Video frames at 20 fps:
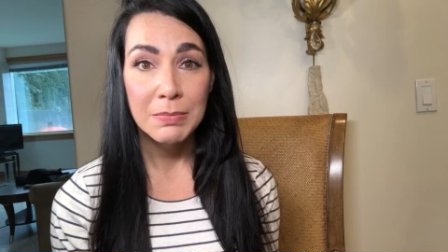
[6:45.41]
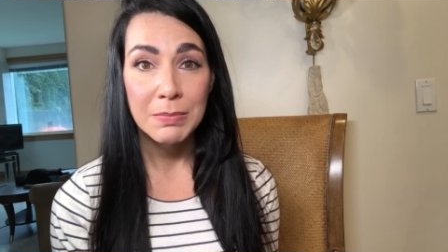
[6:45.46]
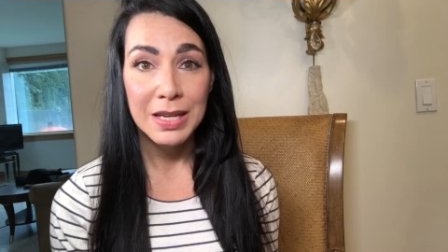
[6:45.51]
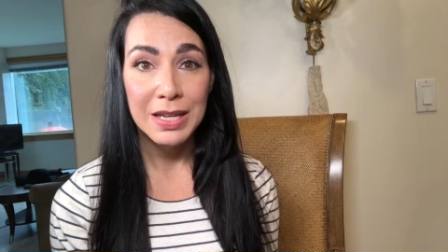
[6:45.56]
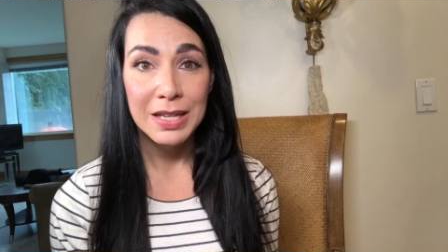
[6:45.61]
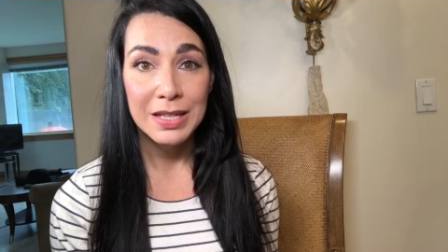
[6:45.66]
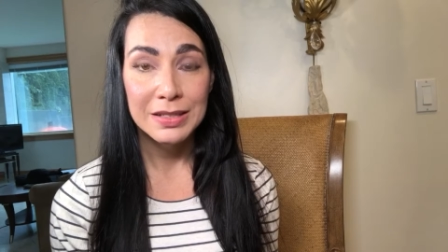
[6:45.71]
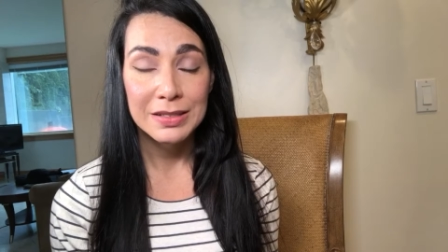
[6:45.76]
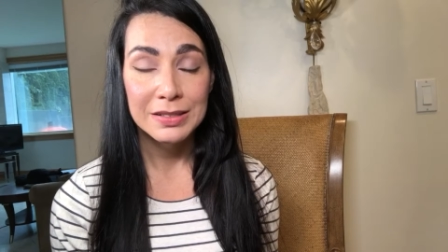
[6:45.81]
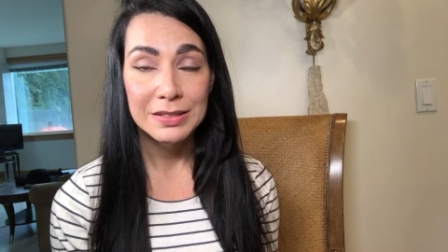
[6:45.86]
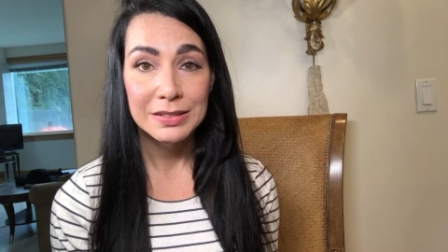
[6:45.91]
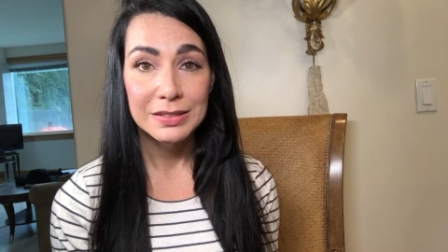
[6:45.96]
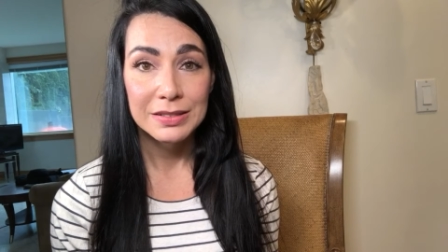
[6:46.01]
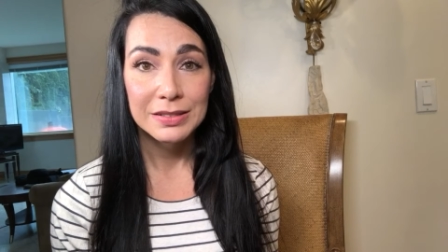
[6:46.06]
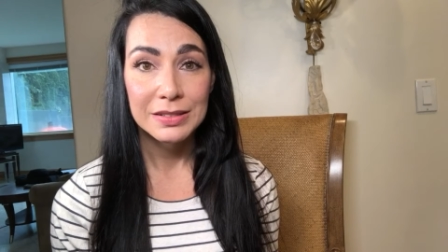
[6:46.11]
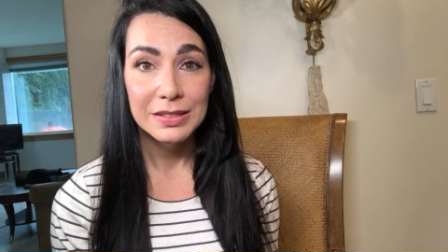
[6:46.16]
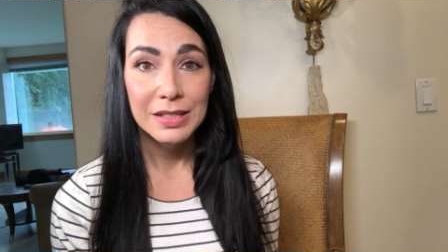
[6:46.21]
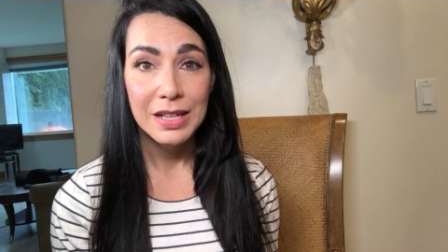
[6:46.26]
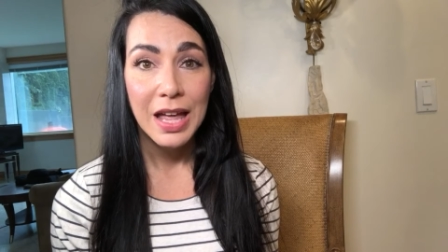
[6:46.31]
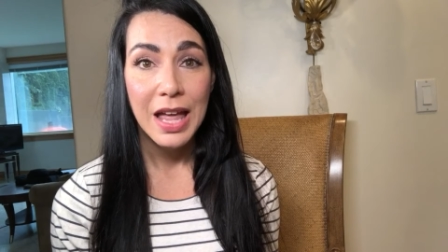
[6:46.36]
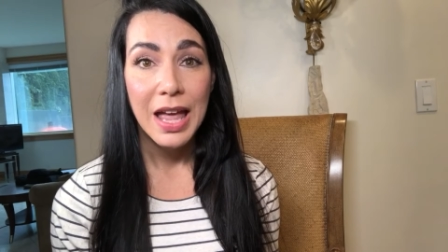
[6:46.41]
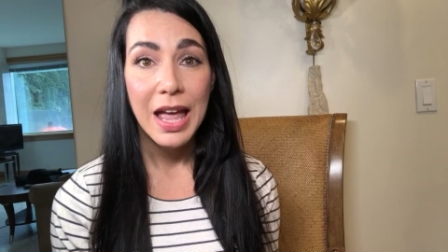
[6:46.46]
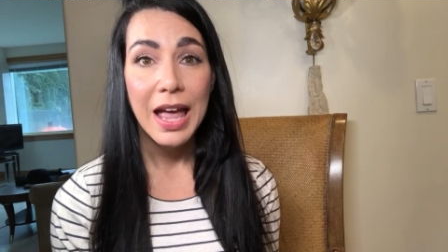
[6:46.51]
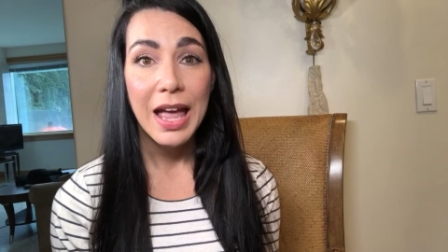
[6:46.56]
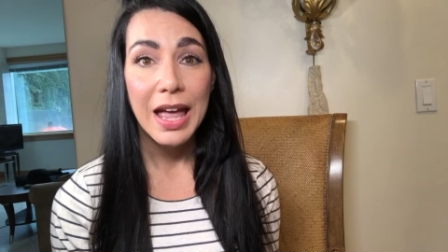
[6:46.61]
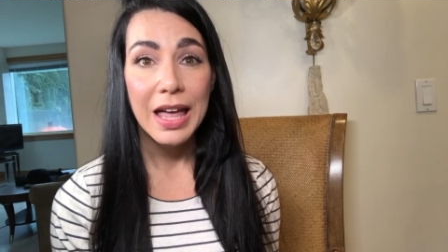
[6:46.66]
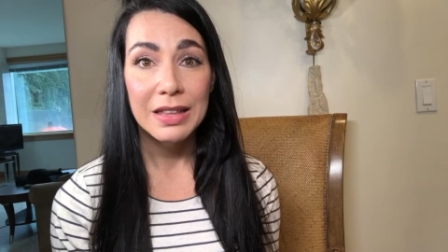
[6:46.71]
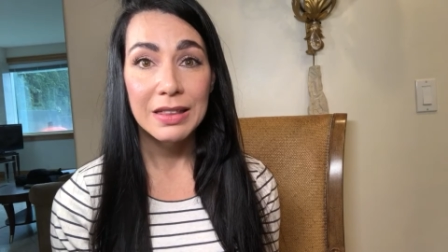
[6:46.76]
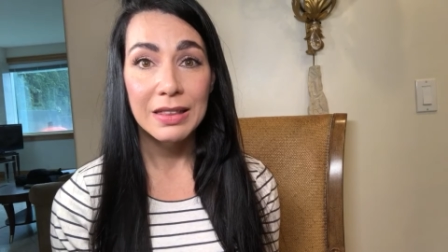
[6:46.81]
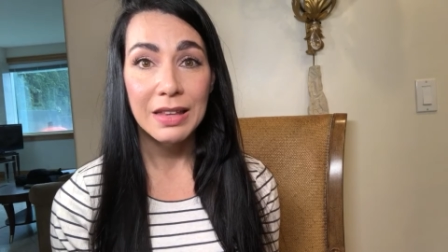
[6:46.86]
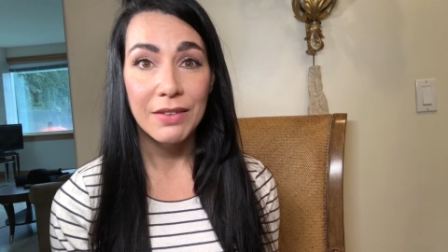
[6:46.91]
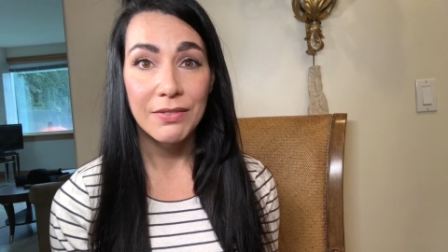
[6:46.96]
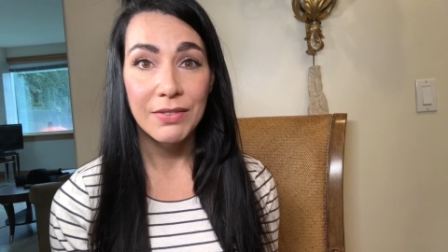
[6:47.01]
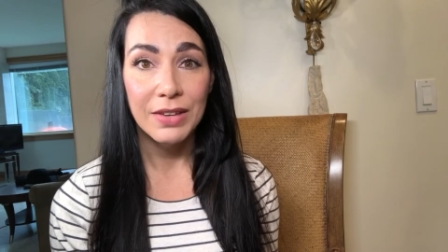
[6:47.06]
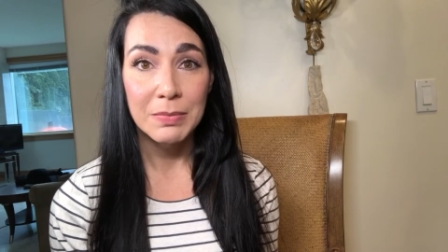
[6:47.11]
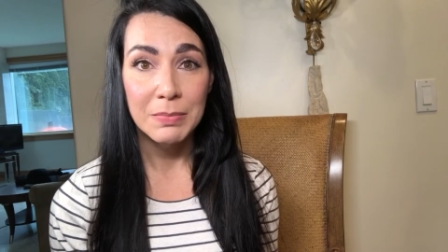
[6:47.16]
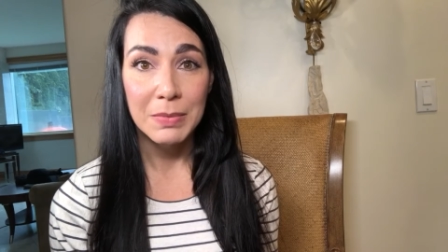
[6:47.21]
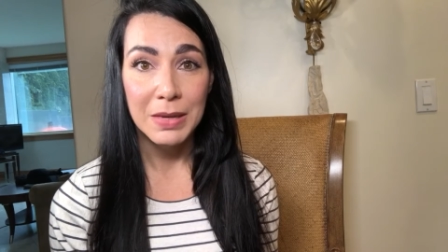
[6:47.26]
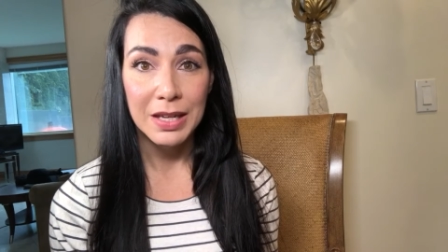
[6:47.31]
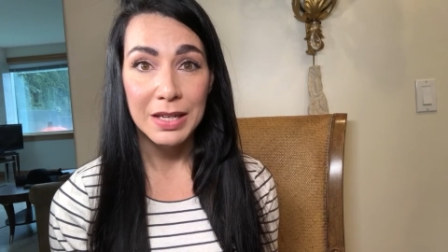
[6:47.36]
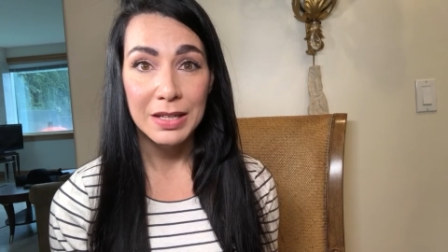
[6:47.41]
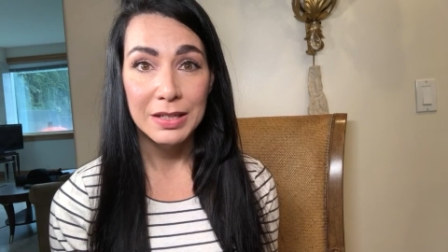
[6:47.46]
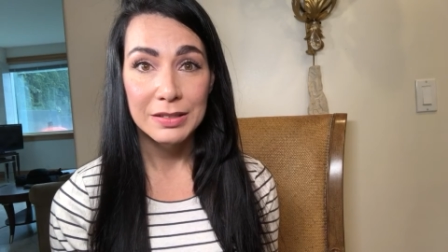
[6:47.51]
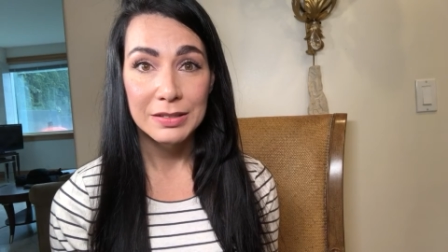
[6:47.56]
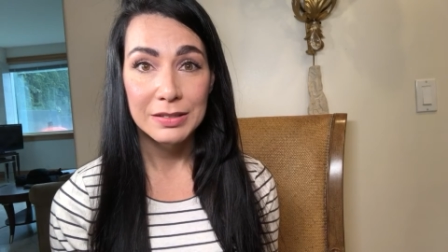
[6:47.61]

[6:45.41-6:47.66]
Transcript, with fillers: me, and loving me.